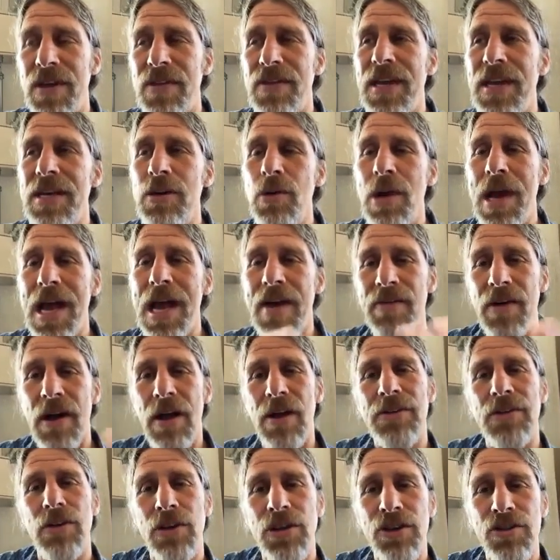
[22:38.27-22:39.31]
And then you have
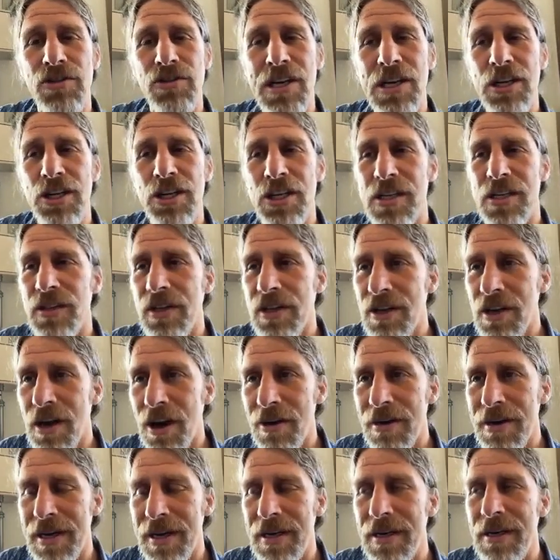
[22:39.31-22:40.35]
also Trish in the
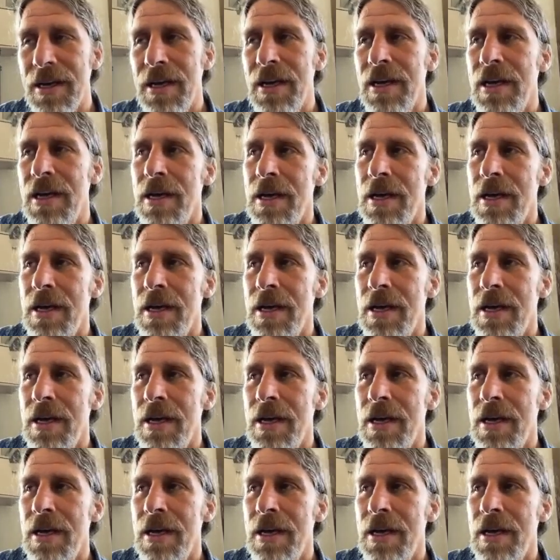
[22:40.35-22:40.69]
garden,